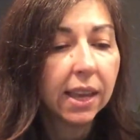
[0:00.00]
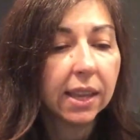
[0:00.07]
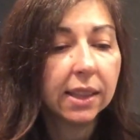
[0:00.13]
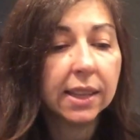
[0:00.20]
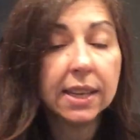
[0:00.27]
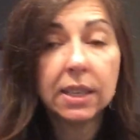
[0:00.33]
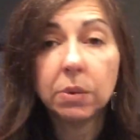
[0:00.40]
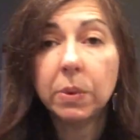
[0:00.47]

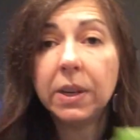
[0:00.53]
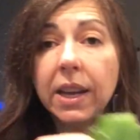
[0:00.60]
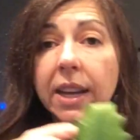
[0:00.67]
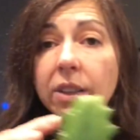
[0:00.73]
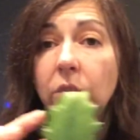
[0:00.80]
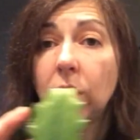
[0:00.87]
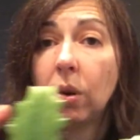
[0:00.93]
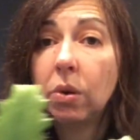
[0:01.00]
This one,
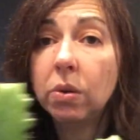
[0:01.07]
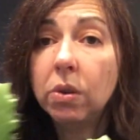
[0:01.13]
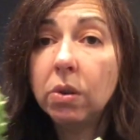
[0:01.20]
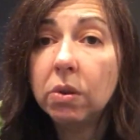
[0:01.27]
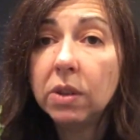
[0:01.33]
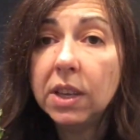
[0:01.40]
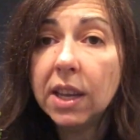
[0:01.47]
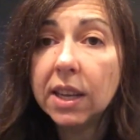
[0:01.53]
I don't
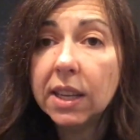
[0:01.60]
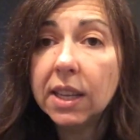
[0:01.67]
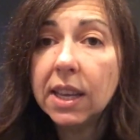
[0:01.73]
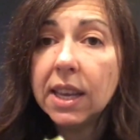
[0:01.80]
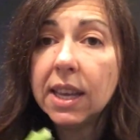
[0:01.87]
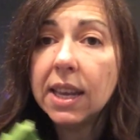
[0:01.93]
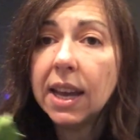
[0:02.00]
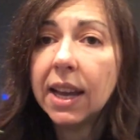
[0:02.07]
know the
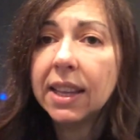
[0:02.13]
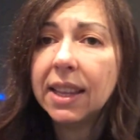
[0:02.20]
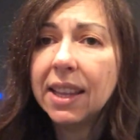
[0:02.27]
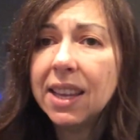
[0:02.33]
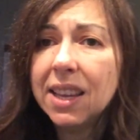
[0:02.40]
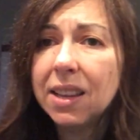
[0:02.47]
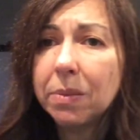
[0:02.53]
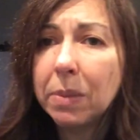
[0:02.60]
ID. I
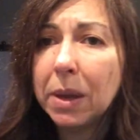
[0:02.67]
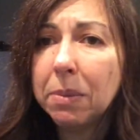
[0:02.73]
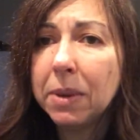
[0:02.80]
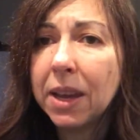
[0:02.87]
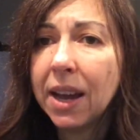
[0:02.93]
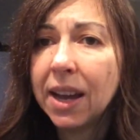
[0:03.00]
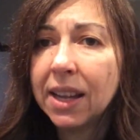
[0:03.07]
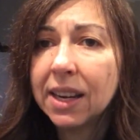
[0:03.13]
think maybe
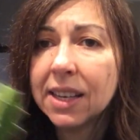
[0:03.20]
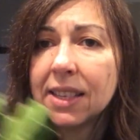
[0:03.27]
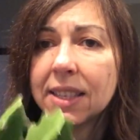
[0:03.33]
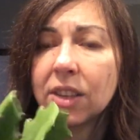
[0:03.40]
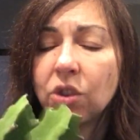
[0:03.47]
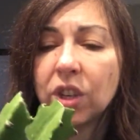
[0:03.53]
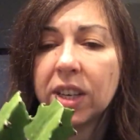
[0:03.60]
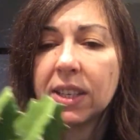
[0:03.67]
Anna
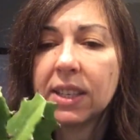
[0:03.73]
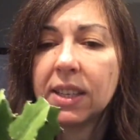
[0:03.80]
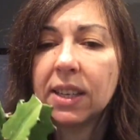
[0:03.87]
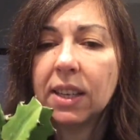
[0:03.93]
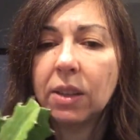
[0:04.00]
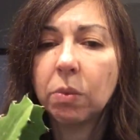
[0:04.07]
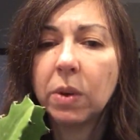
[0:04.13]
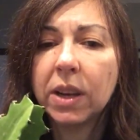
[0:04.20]
suggested
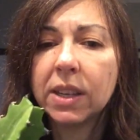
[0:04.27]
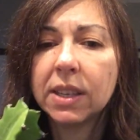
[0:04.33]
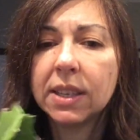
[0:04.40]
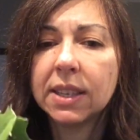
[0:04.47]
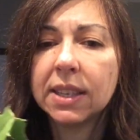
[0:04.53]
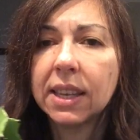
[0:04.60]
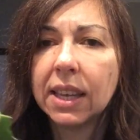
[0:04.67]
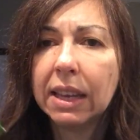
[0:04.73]
it
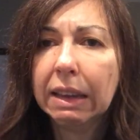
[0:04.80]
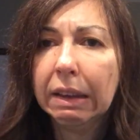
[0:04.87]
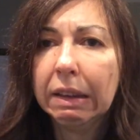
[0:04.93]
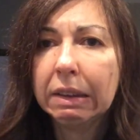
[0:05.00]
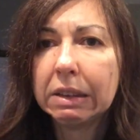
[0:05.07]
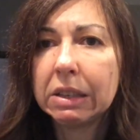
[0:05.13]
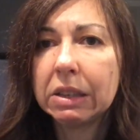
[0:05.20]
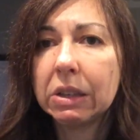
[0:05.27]
once,
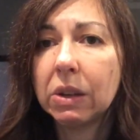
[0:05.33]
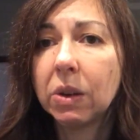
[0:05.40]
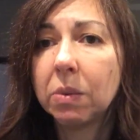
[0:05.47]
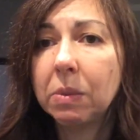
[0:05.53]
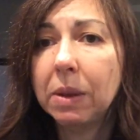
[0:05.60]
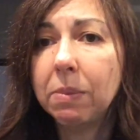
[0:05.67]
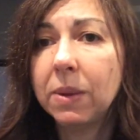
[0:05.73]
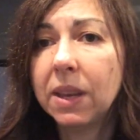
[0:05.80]
so
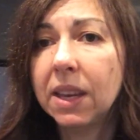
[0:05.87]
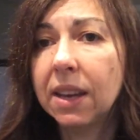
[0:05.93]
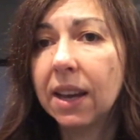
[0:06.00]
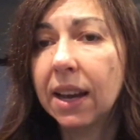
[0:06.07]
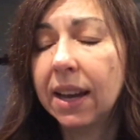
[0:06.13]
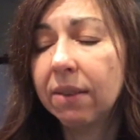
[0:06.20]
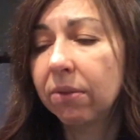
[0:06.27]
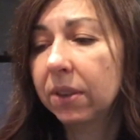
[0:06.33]
maybe
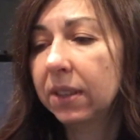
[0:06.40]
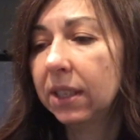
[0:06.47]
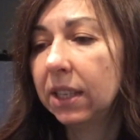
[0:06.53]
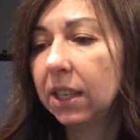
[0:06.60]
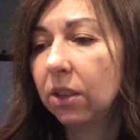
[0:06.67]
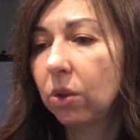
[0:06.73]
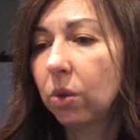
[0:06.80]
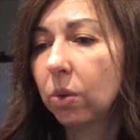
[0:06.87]
I really
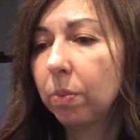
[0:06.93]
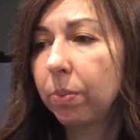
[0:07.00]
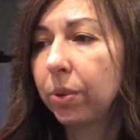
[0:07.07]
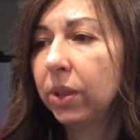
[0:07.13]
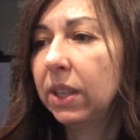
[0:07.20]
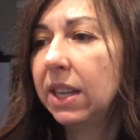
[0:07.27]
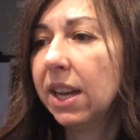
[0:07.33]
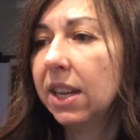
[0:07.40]
need to
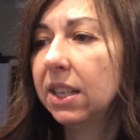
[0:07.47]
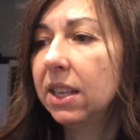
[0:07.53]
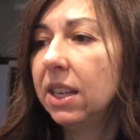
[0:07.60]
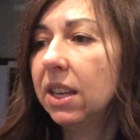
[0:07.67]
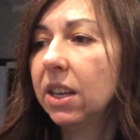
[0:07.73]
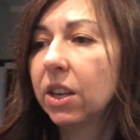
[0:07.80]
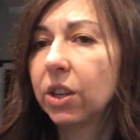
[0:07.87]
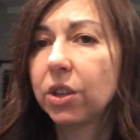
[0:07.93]
put the ID
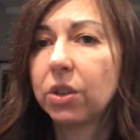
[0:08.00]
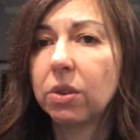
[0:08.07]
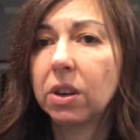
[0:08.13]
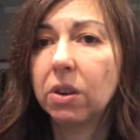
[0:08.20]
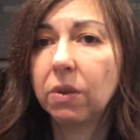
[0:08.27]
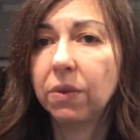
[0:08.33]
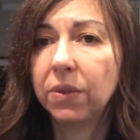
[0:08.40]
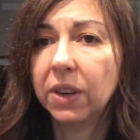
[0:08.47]
here so I
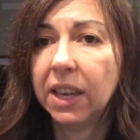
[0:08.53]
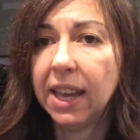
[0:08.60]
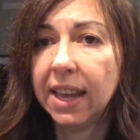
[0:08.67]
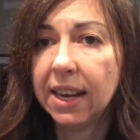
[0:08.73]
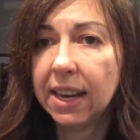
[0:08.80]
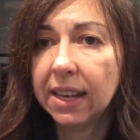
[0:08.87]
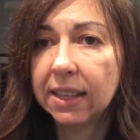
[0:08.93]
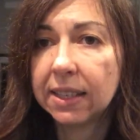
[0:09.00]
don't forget
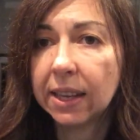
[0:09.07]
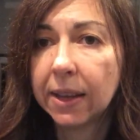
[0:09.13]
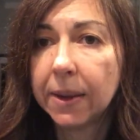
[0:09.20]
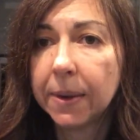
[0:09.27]
it.